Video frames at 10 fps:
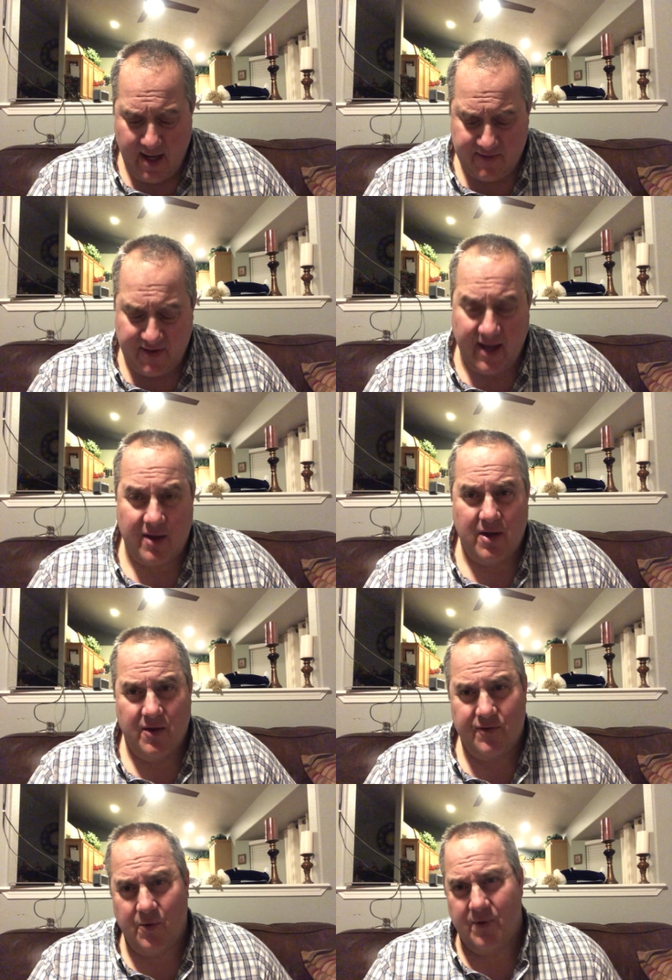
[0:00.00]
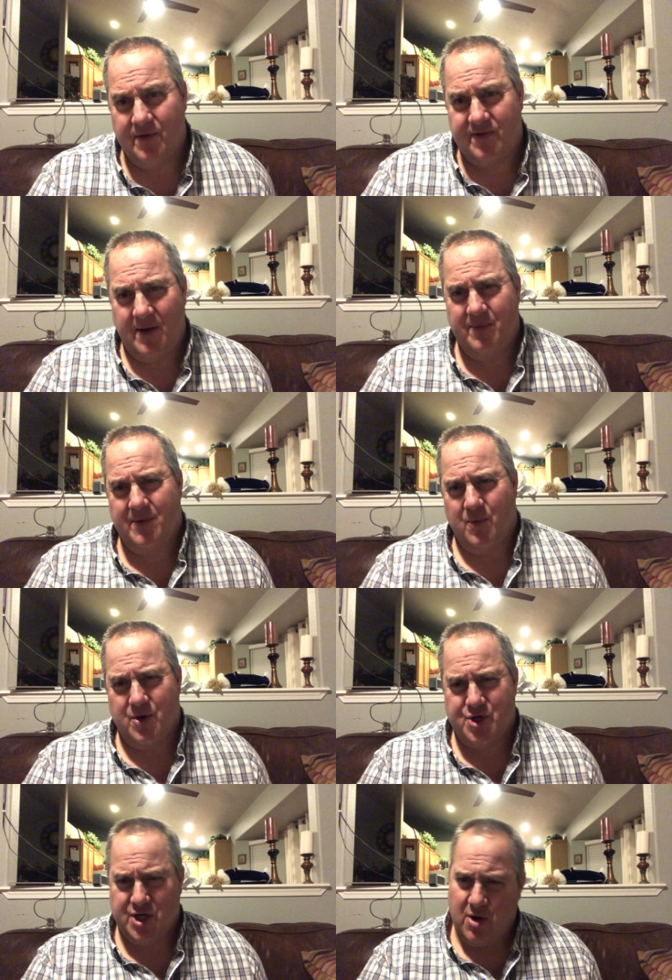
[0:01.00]
it's like, so in the same,
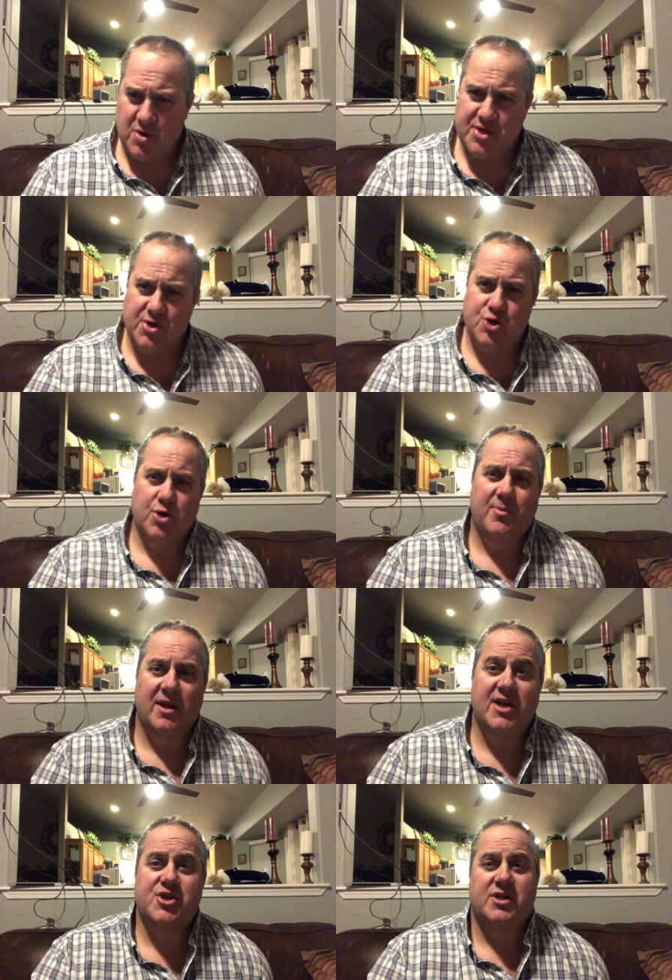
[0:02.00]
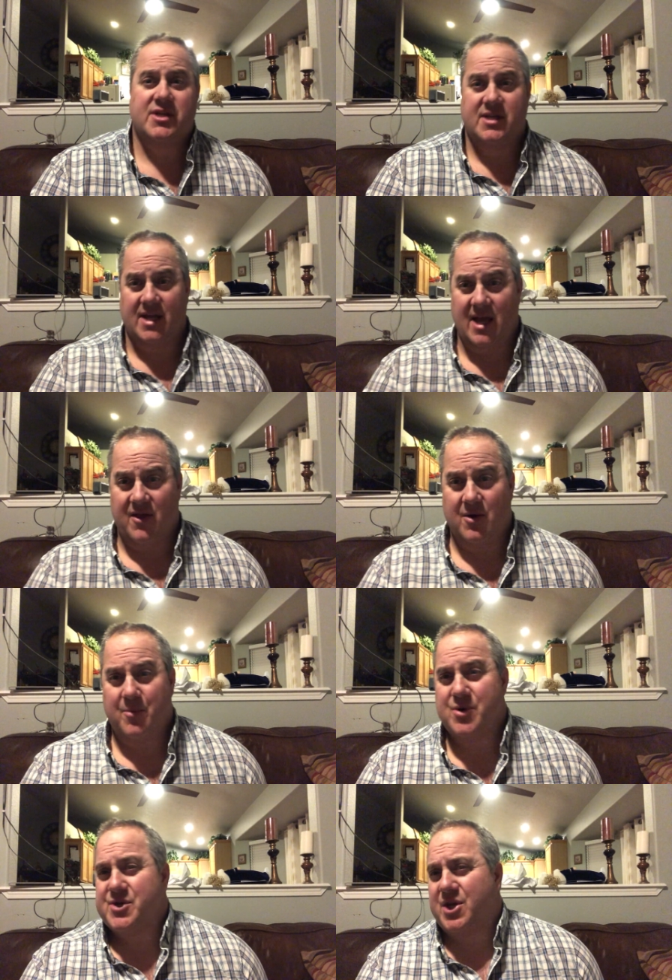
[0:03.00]
we're sharers in tribulations
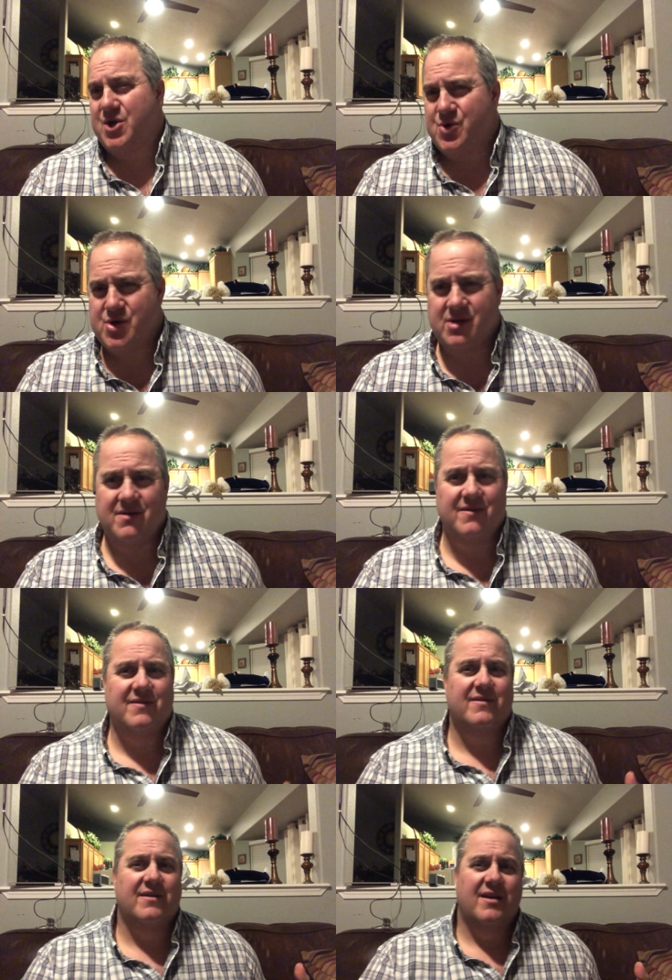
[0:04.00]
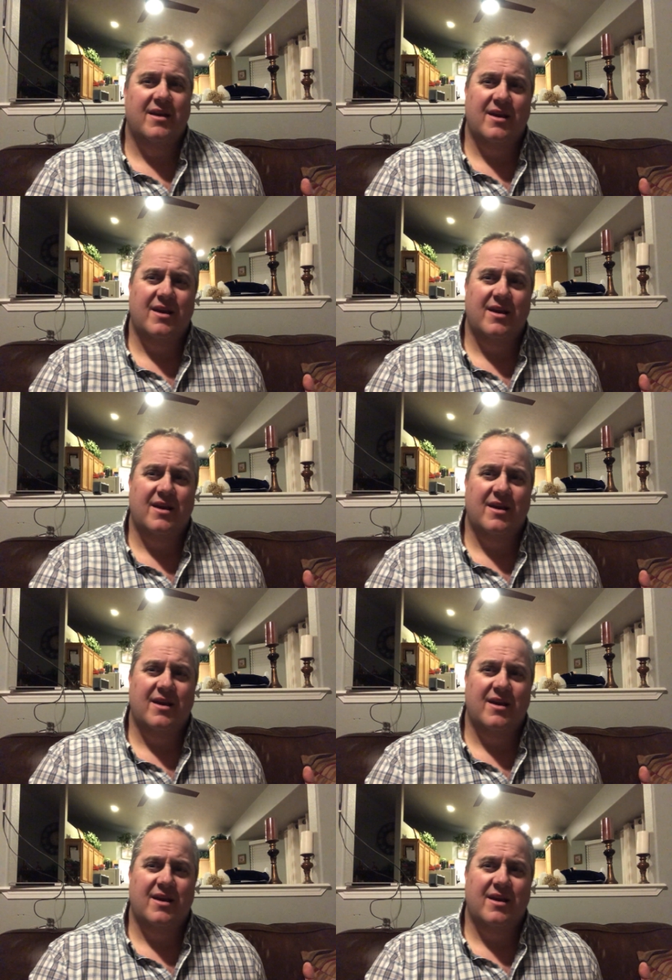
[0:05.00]
together, persecutions,